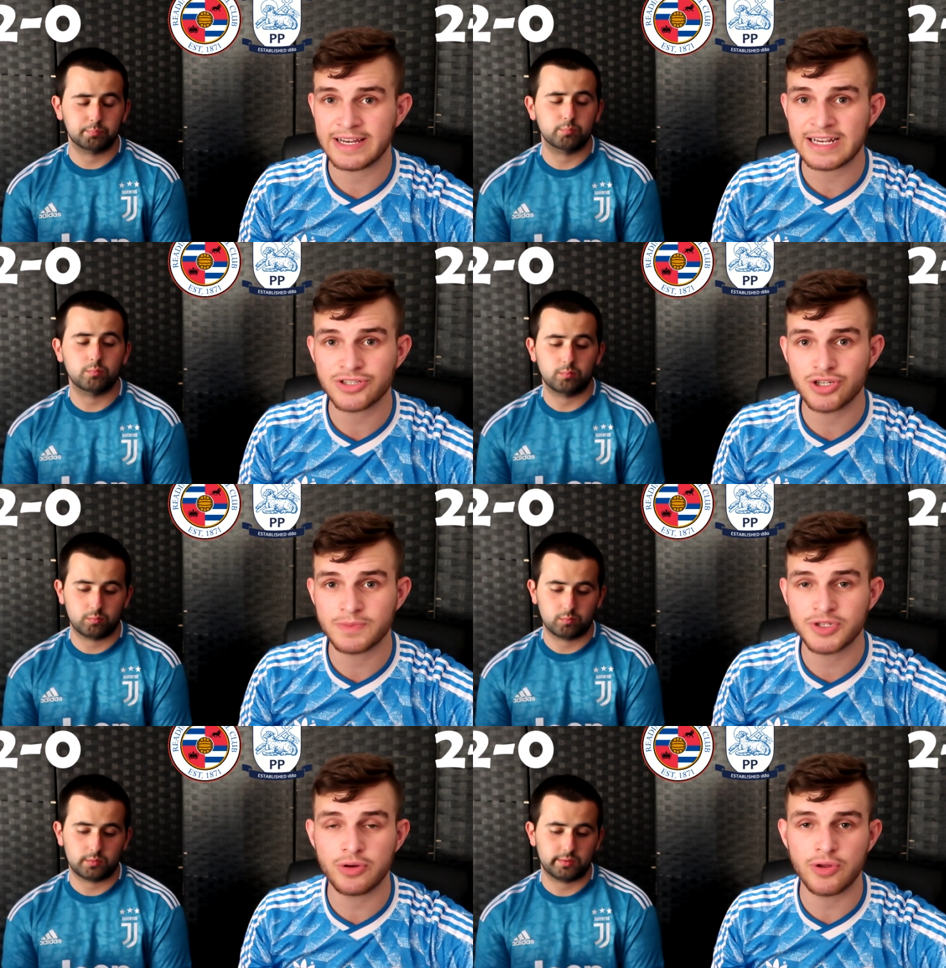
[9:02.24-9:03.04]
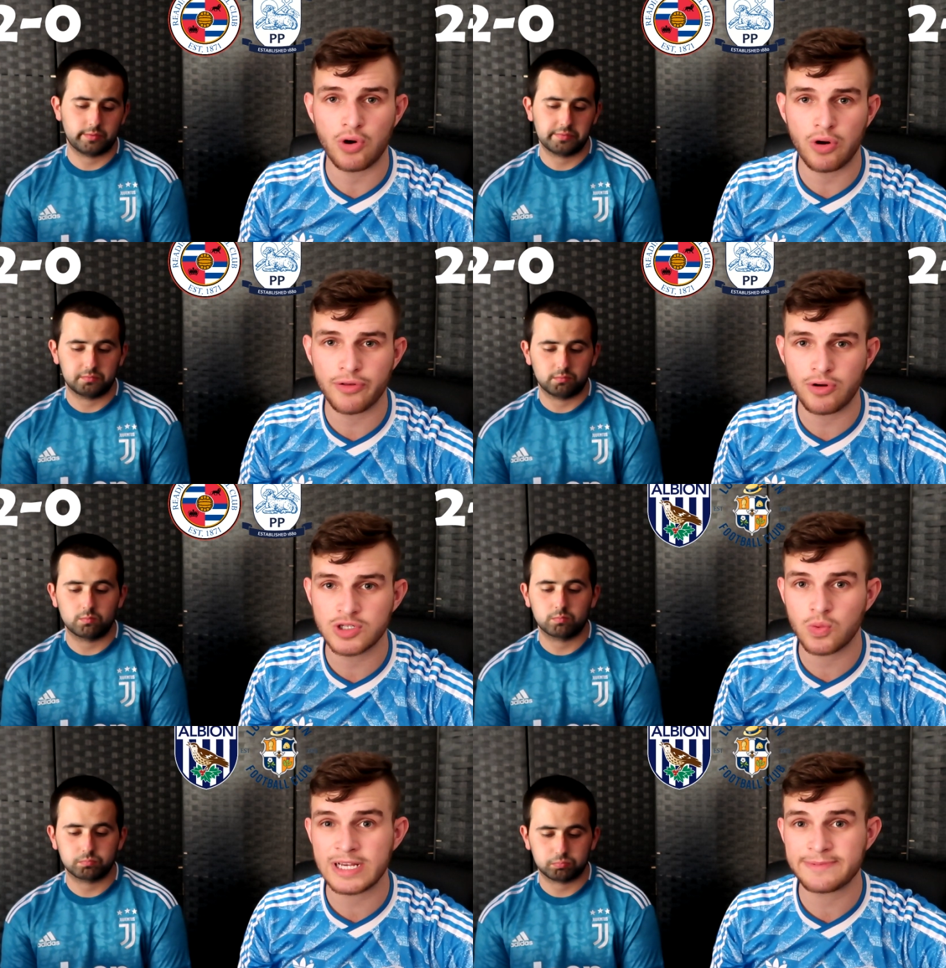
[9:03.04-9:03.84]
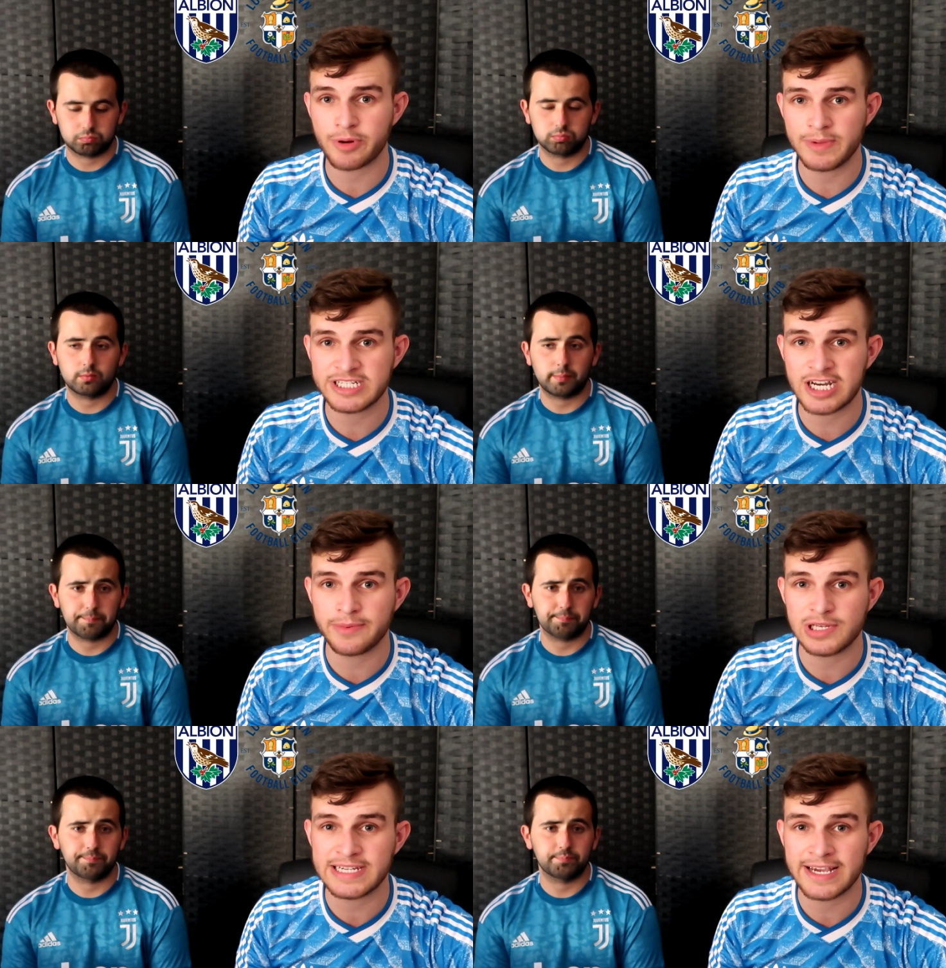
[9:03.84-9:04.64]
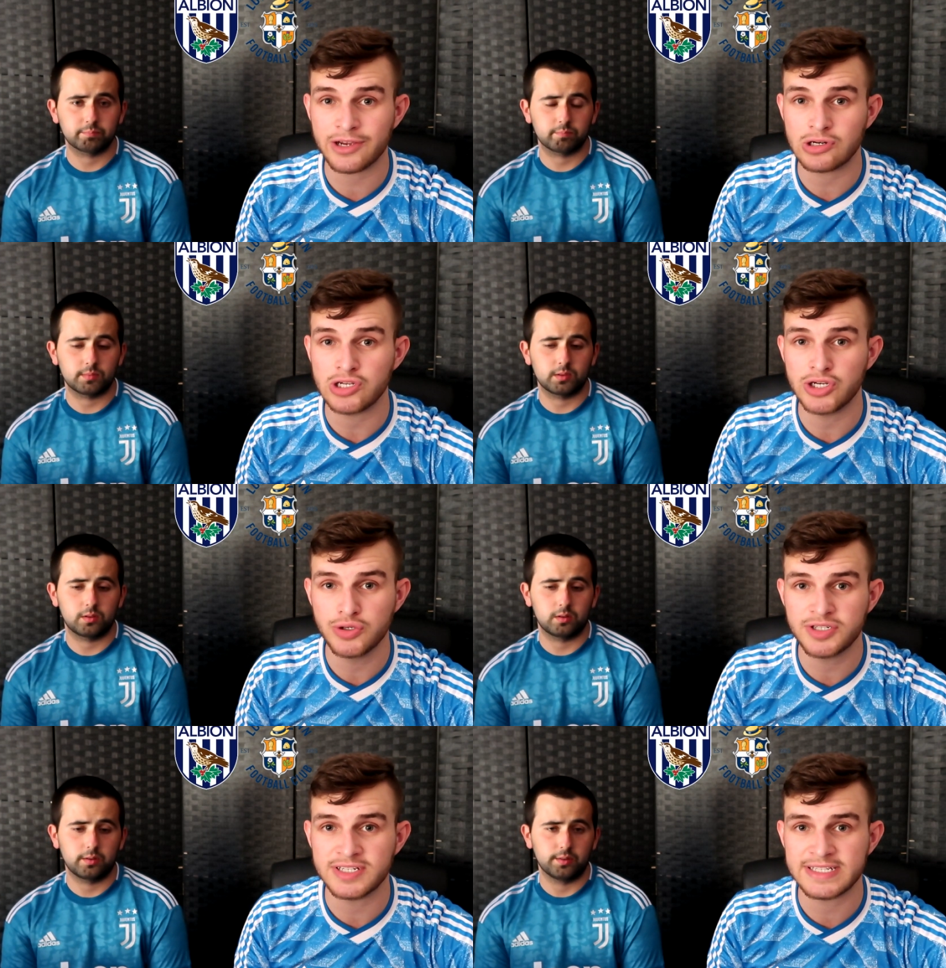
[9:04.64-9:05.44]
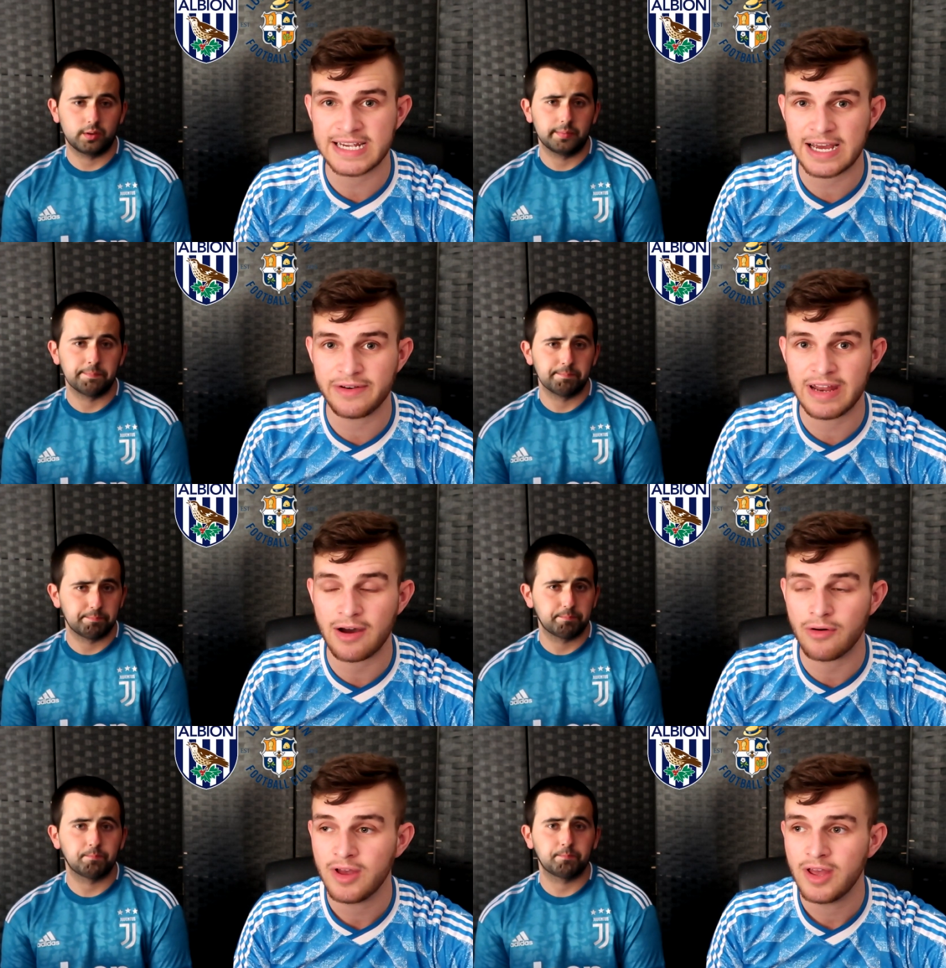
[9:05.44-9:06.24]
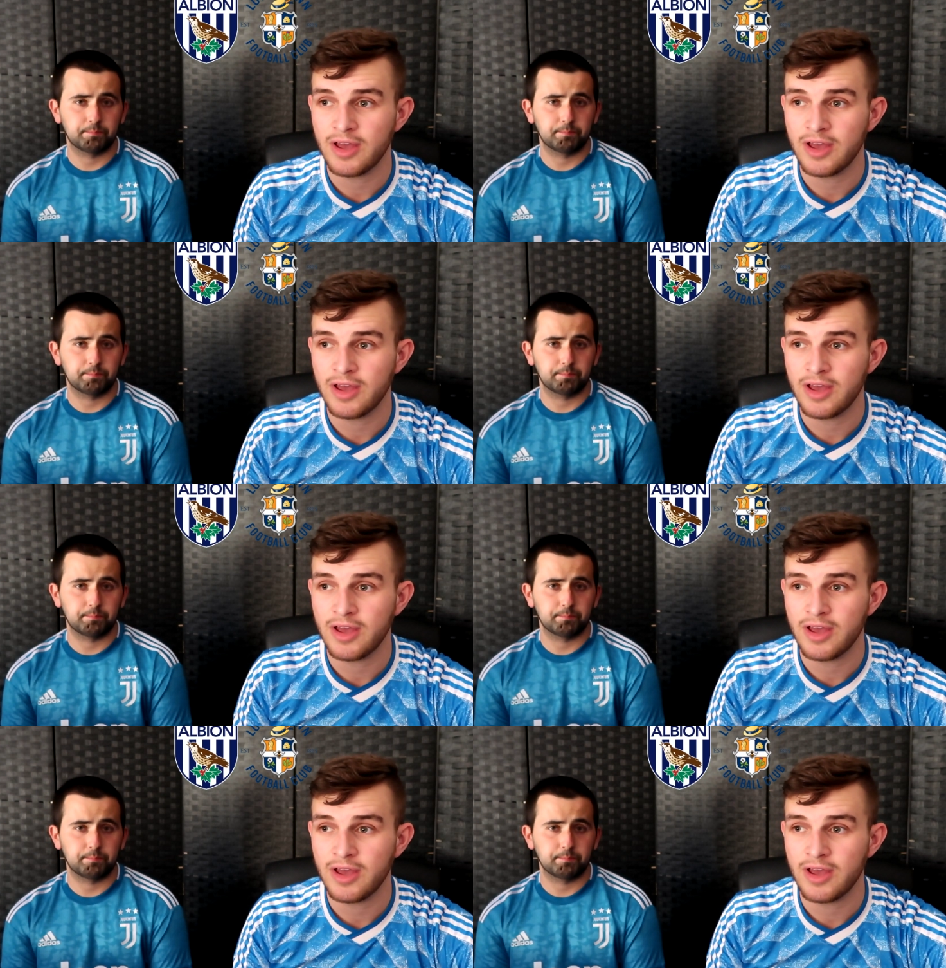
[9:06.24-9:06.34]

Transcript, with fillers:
Speaker 1: Next up to the Hawthorns, West Bromwich Albion taking on Luton Town now.